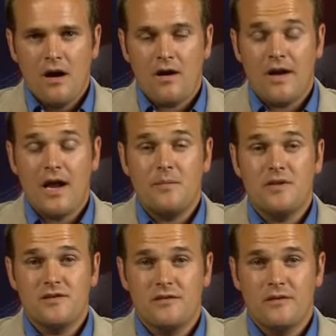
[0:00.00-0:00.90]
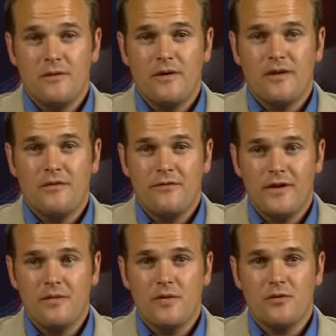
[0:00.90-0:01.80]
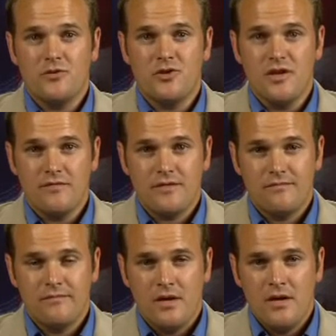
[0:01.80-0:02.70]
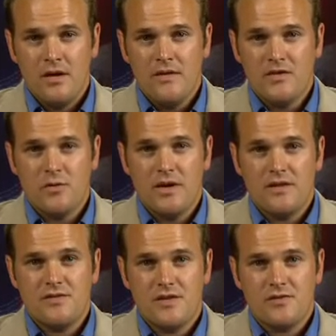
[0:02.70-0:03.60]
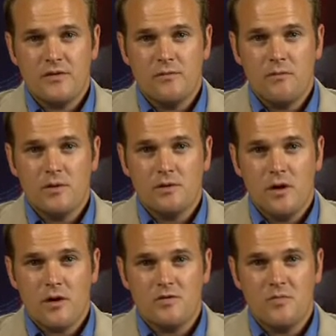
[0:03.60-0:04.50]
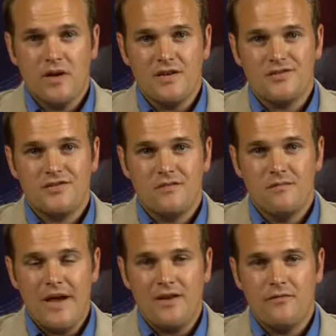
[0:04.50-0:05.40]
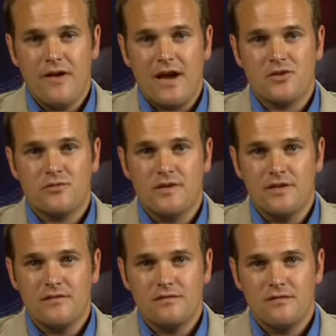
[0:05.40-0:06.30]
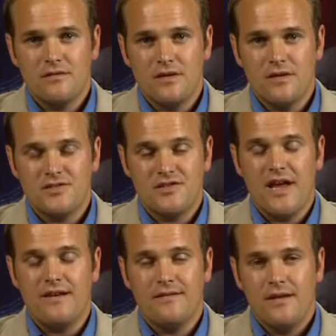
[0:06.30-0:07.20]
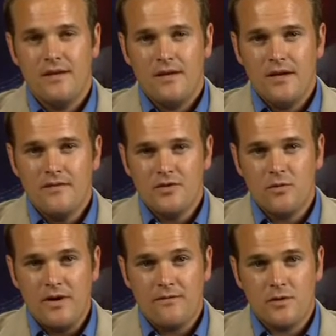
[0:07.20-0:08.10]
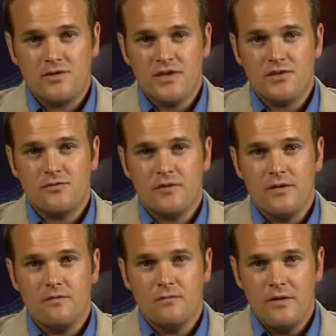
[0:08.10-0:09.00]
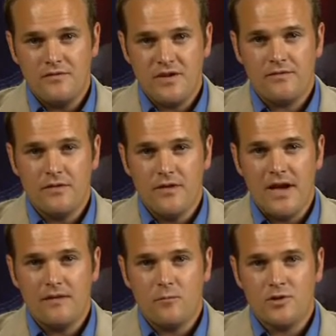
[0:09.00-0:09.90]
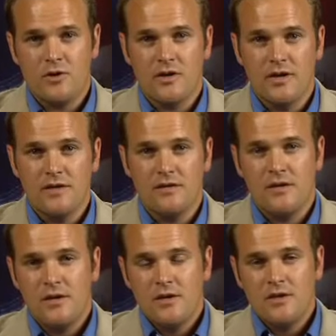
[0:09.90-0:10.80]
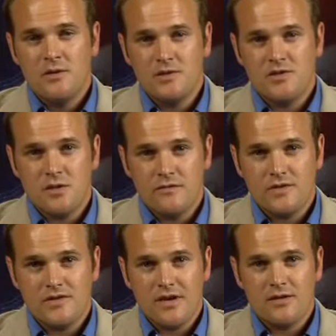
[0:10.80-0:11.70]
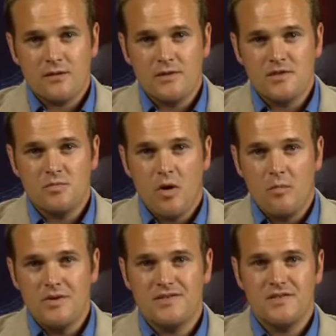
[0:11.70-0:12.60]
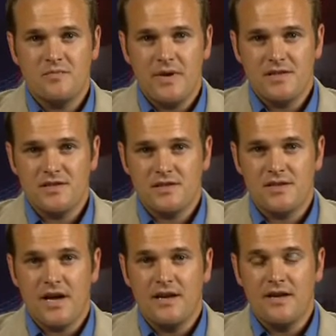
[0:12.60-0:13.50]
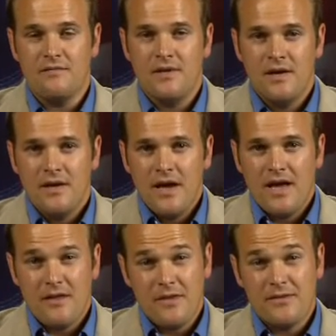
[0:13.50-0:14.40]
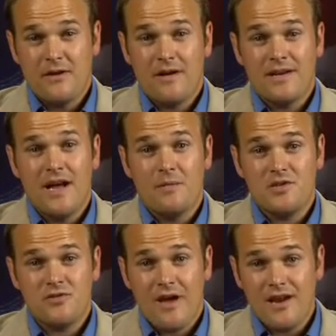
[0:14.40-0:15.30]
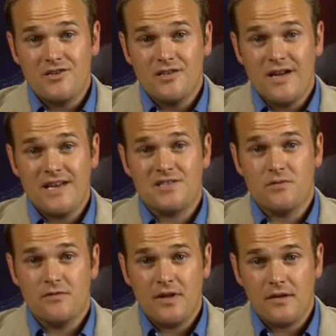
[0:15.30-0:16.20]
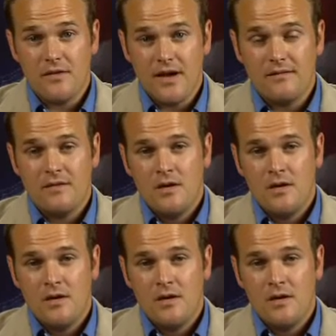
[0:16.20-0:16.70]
Our economy is undergoing a fundamental shift. In the 20th century, we were a large base manufacturing state. In the 21st century, we've shifted that, and we're turning into a service sector and small business-based society. And I think that our economic strategy has to reflect that.